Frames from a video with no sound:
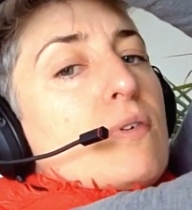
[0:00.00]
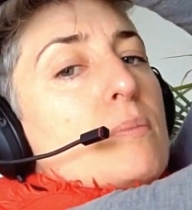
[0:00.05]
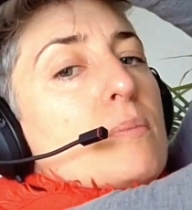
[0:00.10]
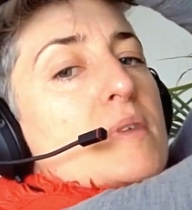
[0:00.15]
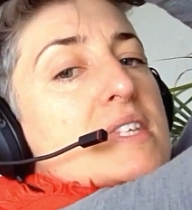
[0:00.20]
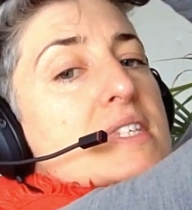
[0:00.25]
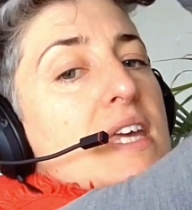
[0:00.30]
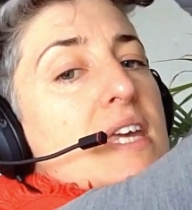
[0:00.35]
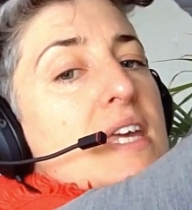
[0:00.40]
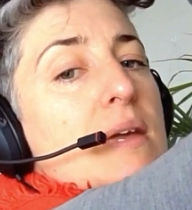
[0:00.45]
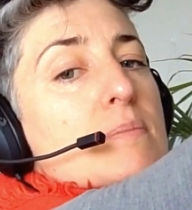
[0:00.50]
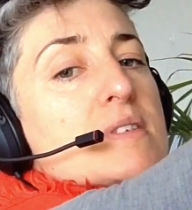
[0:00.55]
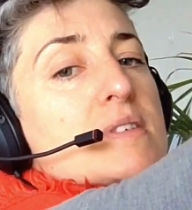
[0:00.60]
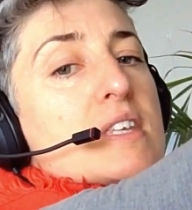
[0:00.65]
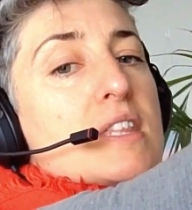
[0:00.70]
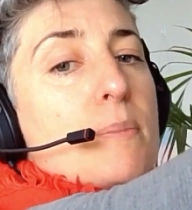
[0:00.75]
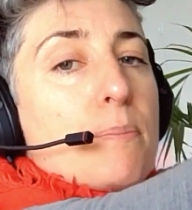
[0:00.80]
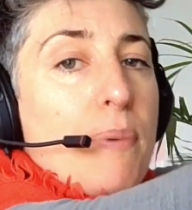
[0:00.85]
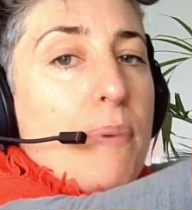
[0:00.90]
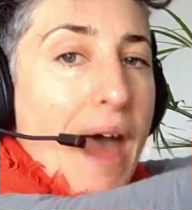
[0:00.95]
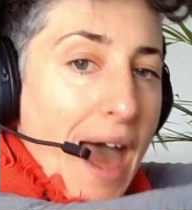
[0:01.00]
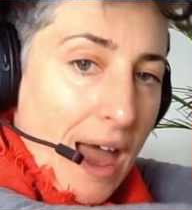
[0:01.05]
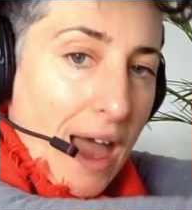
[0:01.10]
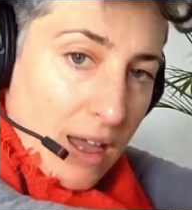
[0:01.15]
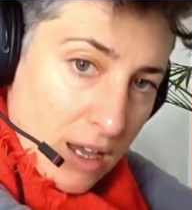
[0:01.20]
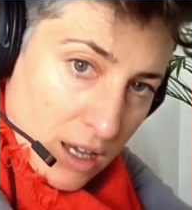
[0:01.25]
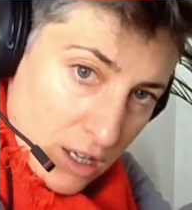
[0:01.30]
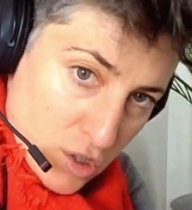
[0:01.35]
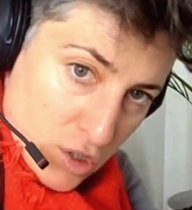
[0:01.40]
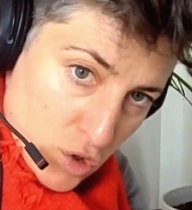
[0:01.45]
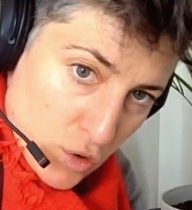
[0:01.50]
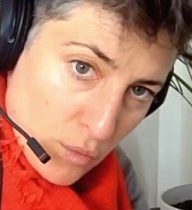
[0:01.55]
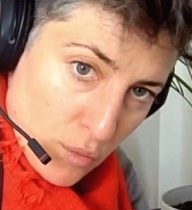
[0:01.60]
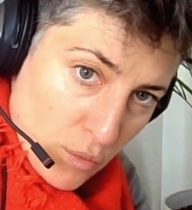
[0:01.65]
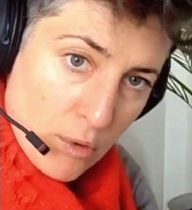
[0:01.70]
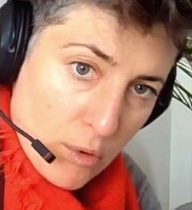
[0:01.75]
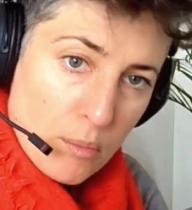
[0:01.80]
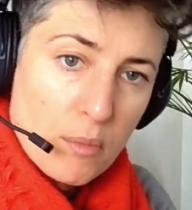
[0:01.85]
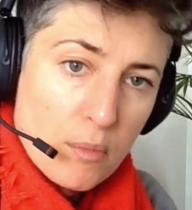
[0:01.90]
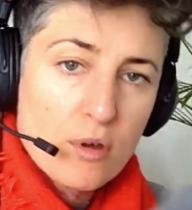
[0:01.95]
the seams at the back to
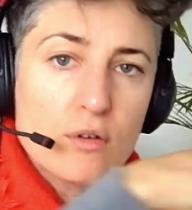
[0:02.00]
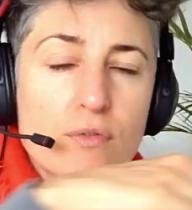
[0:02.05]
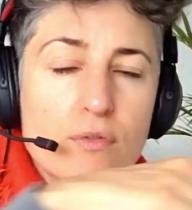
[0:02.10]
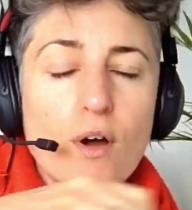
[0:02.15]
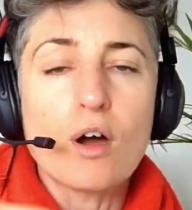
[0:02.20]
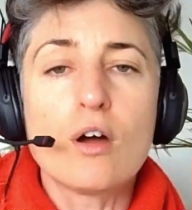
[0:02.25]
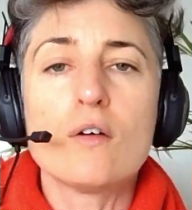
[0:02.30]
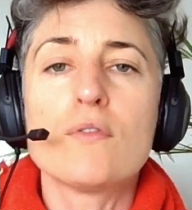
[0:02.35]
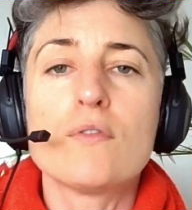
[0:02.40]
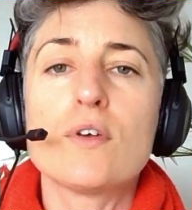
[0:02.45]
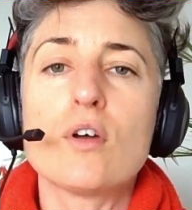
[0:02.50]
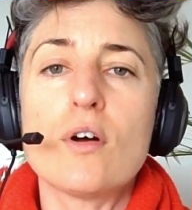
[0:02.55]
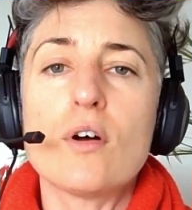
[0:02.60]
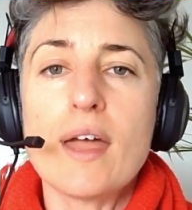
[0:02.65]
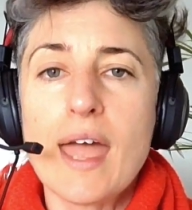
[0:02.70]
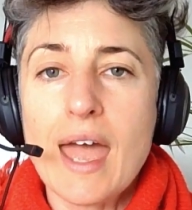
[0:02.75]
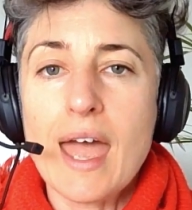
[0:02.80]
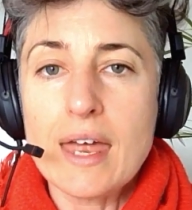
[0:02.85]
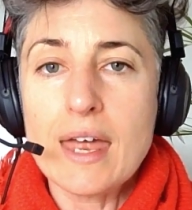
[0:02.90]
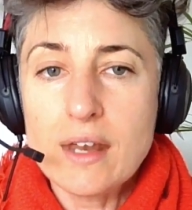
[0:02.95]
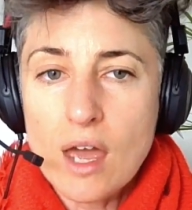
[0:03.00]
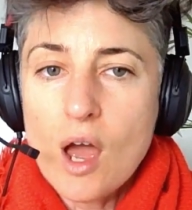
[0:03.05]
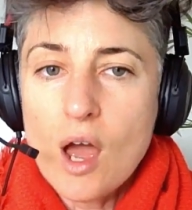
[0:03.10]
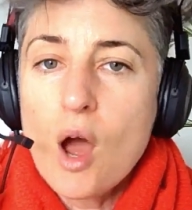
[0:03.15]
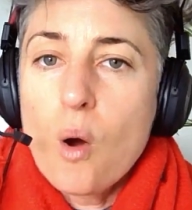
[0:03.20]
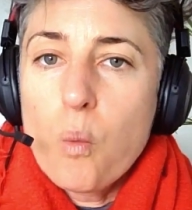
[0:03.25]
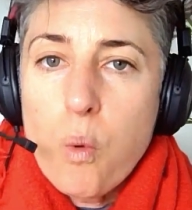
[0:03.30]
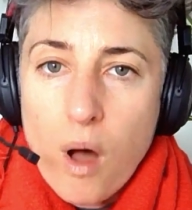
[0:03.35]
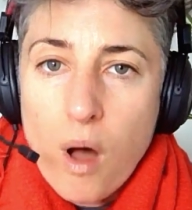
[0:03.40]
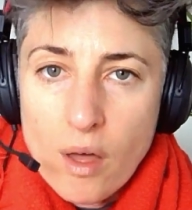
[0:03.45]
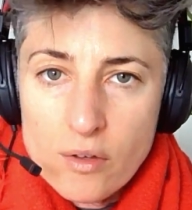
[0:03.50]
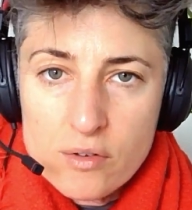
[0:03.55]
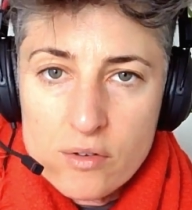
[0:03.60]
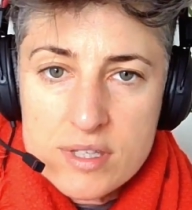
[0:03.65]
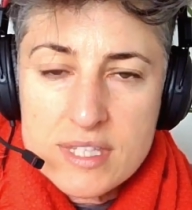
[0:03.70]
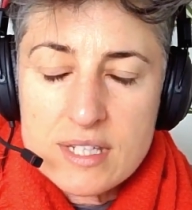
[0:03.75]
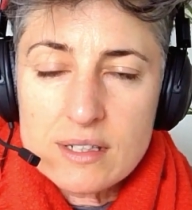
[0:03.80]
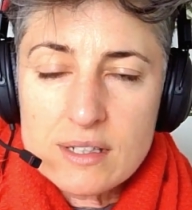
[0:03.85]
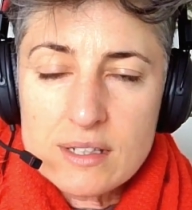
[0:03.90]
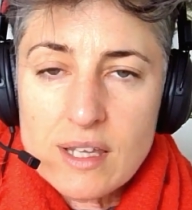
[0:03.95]
remove over your head while you're
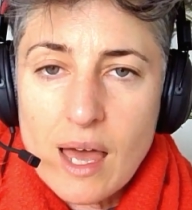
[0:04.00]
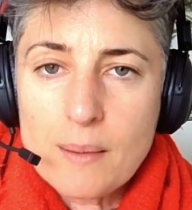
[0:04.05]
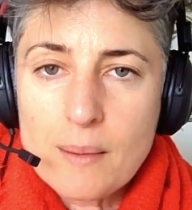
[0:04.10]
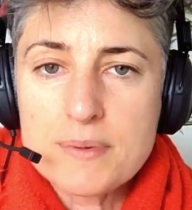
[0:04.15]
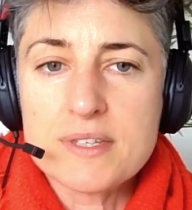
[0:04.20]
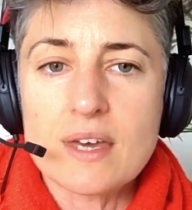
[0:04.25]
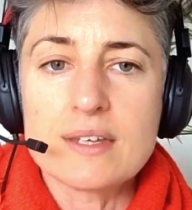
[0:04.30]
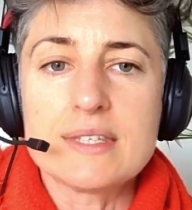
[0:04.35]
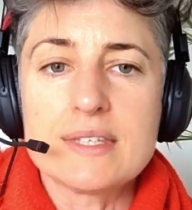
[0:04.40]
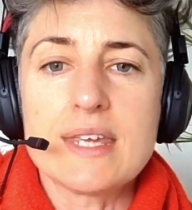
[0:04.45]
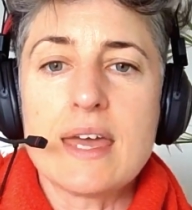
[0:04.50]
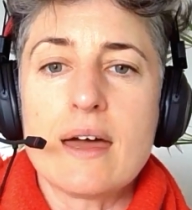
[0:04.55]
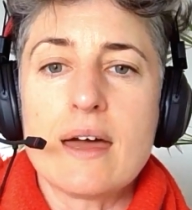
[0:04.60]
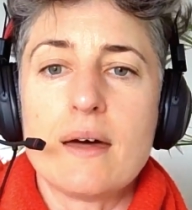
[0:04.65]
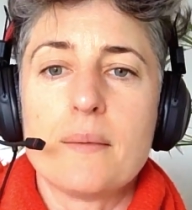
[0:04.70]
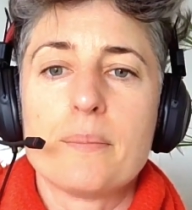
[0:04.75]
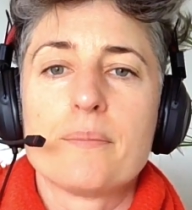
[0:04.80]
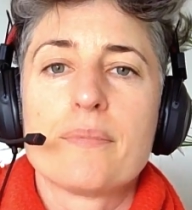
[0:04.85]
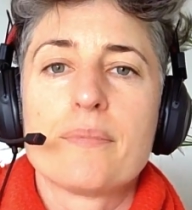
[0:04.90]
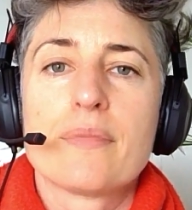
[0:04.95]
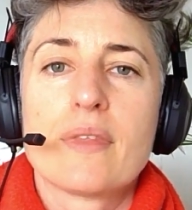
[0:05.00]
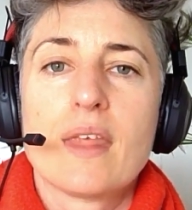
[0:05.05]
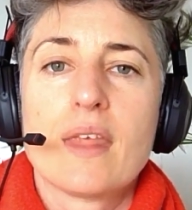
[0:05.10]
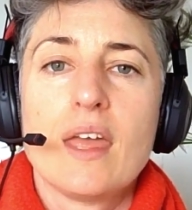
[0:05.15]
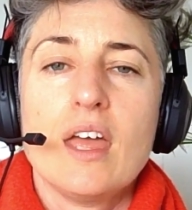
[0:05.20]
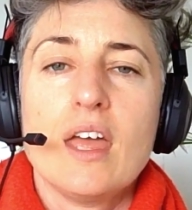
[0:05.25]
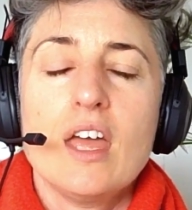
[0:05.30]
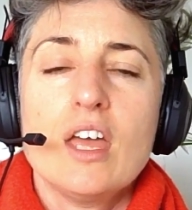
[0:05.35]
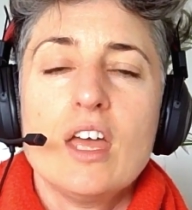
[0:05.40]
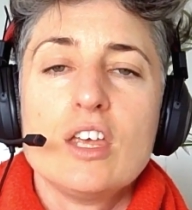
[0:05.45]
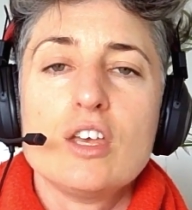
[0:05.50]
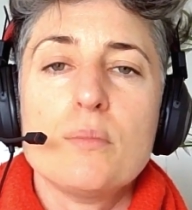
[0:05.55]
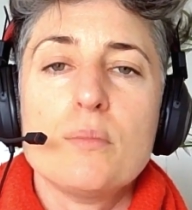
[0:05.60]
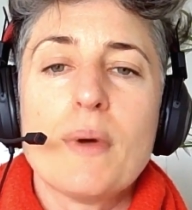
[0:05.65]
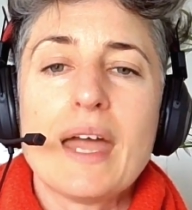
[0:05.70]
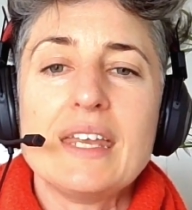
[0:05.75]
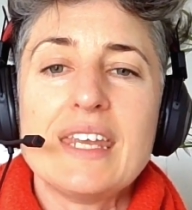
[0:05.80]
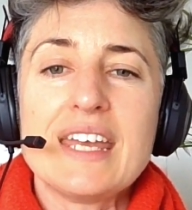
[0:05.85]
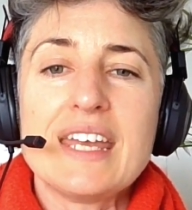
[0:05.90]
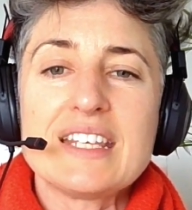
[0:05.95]
still upside down. You
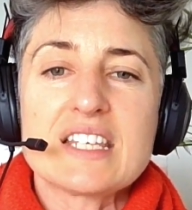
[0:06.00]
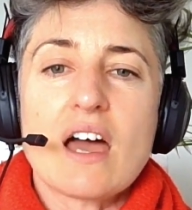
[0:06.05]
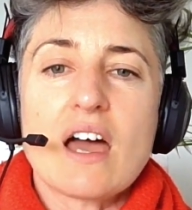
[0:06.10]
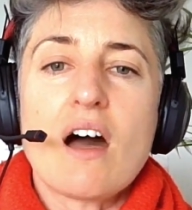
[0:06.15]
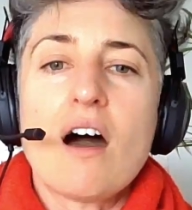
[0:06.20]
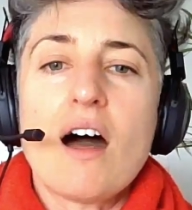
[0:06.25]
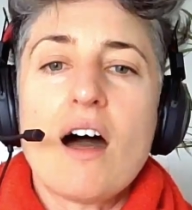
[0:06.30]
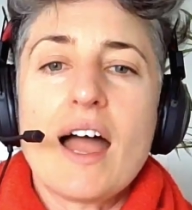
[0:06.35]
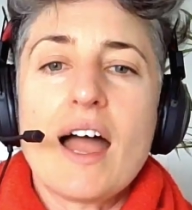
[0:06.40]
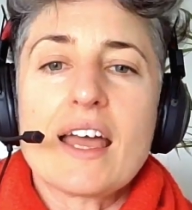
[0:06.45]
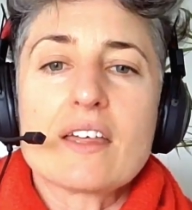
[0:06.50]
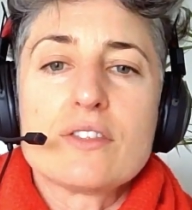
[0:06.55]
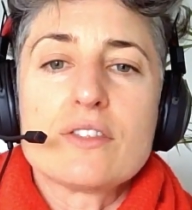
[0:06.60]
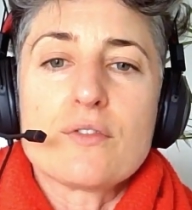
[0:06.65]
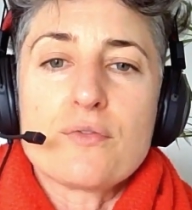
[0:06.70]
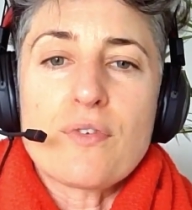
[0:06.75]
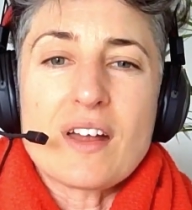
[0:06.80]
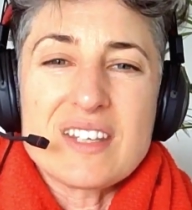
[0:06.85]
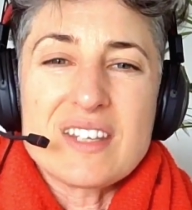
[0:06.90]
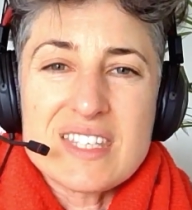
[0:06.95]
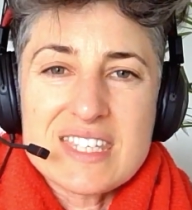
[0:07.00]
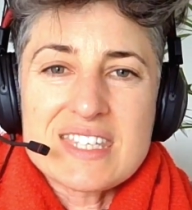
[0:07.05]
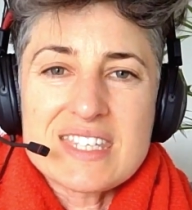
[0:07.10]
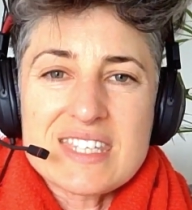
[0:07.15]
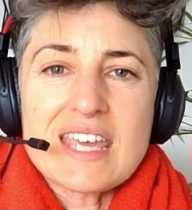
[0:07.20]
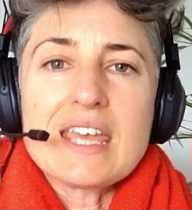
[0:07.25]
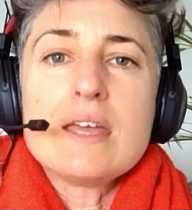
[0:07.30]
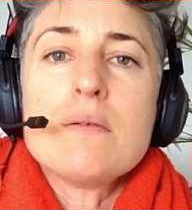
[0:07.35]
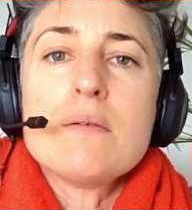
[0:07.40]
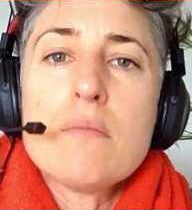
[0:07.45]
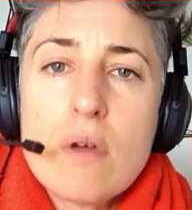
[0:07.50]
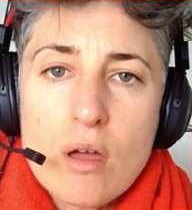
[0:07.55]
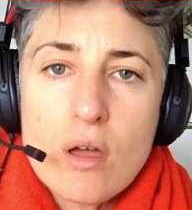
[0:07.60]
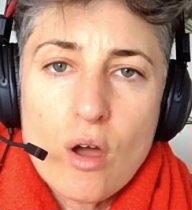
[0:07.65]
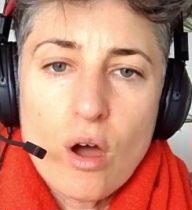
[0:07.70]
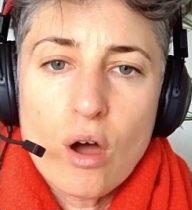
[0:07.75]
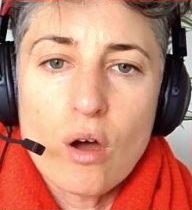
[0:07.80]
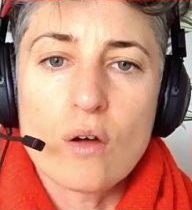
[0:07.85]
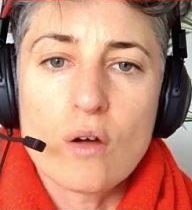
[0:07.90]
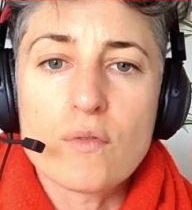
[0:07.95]
may need to hike the front seam
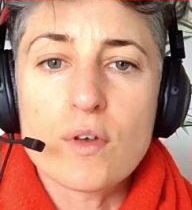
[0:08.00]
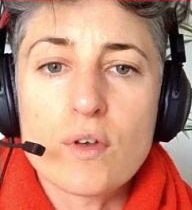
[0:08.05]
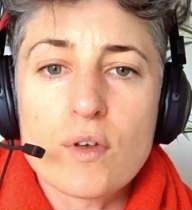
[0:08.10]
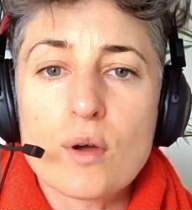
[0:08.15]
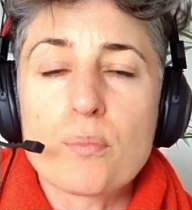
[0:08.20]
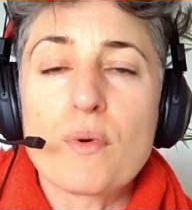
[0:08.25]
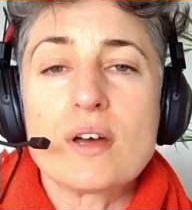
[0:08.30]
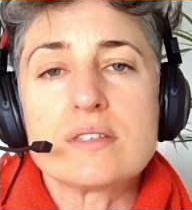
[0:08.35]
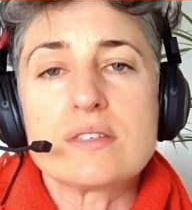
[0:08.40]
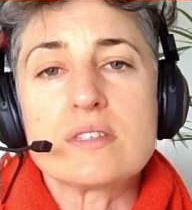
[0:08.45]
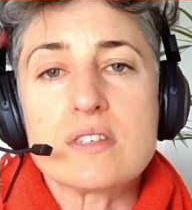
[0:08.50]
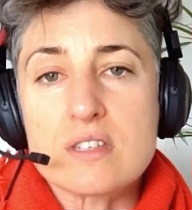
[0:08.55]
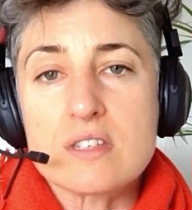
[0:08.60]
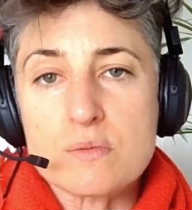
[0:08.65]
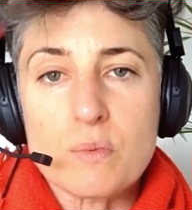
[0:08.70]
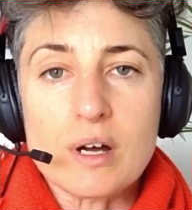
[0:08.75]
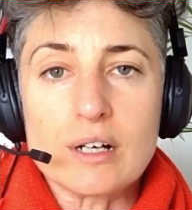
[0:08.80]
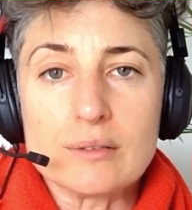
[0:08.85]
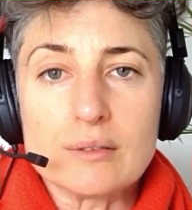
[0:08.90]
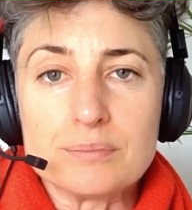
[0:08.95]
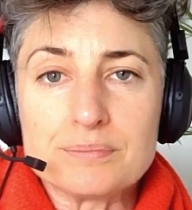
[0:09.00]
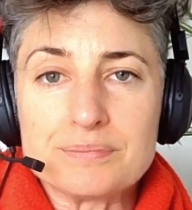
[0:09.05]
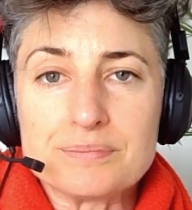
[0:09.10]
over your breast as well.